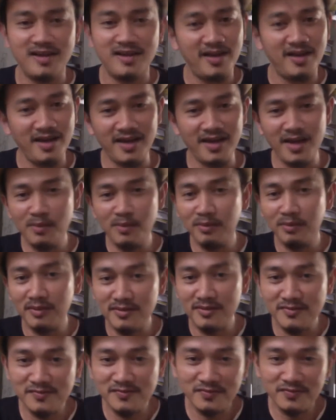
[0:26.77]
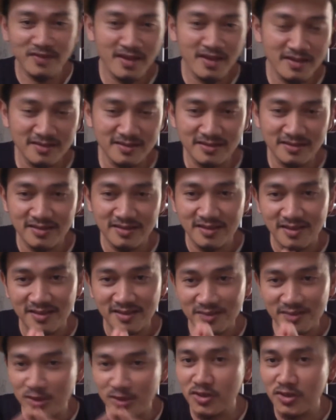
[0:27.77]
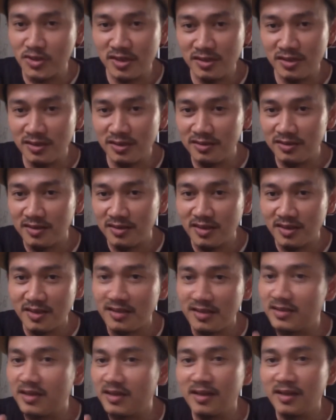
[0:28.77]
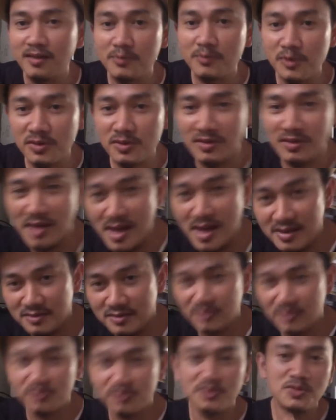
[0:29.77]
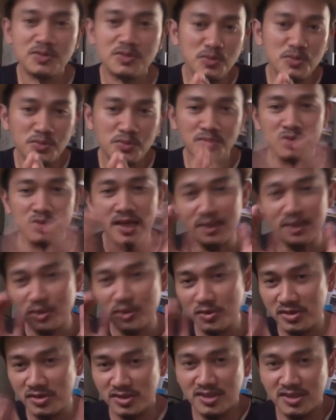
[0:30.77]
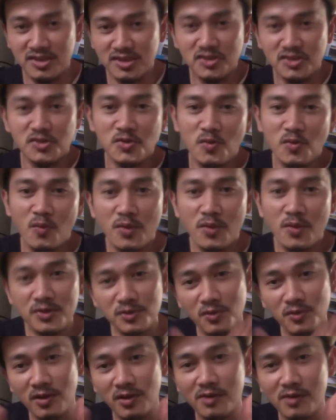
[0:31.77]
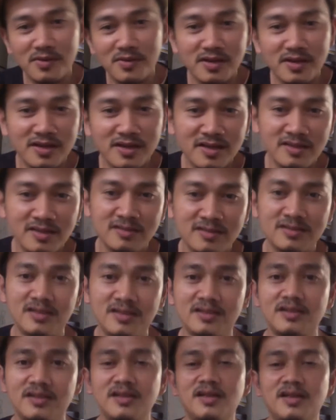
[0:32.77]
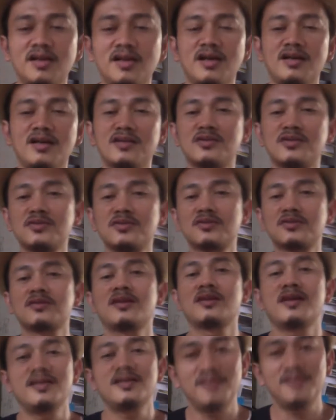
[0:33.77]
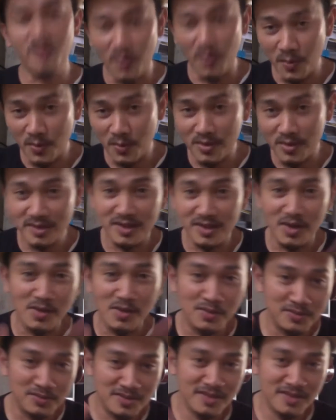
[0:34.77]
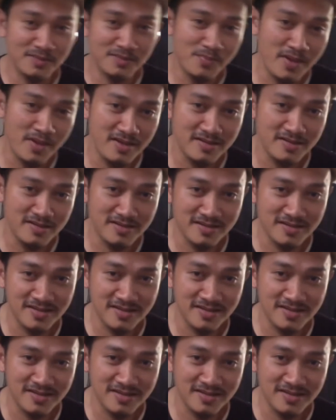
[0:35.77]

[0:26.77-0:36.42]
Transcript: And I believe that this channel it helps you a lot to do and to assist you when you are working on a cruise line or in a hotel base.